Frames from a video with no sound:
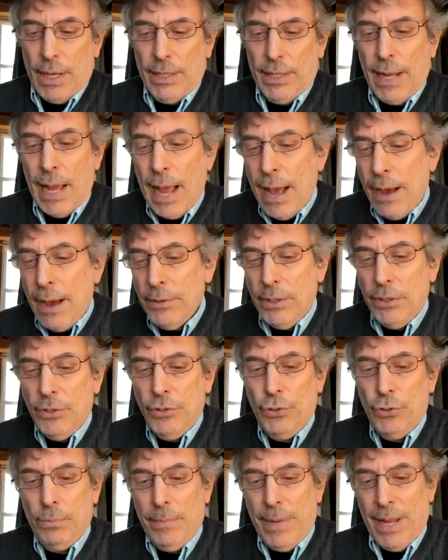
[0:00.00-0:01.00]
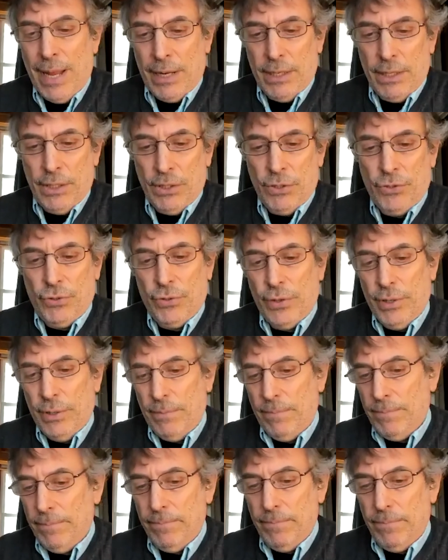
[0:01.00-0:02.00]
and how did you manage
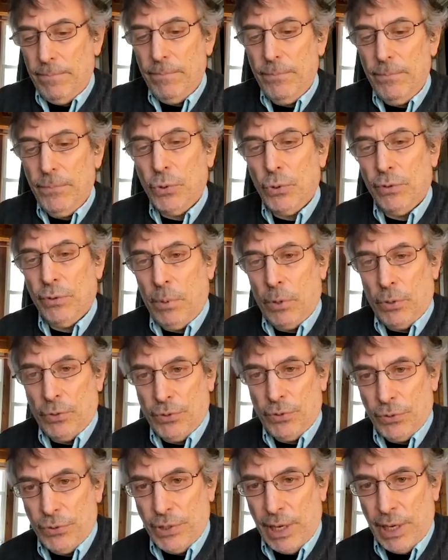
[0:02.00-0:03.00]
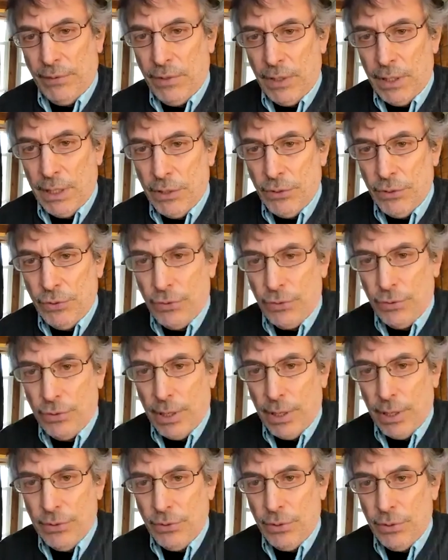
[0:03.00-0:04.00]
the sort of personal safety as
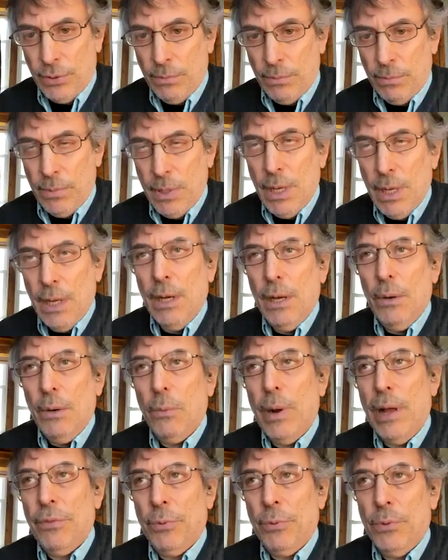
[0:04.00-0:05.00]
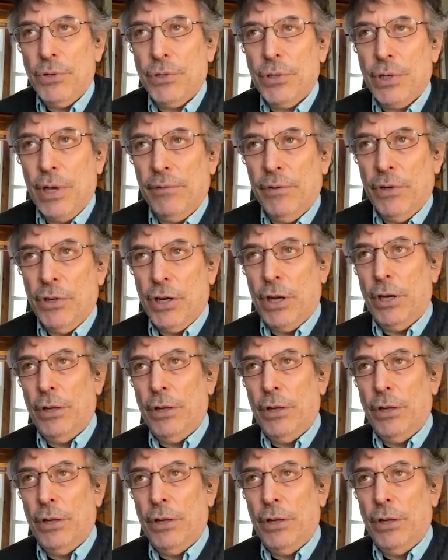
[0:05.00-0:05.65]
you went through this coverage?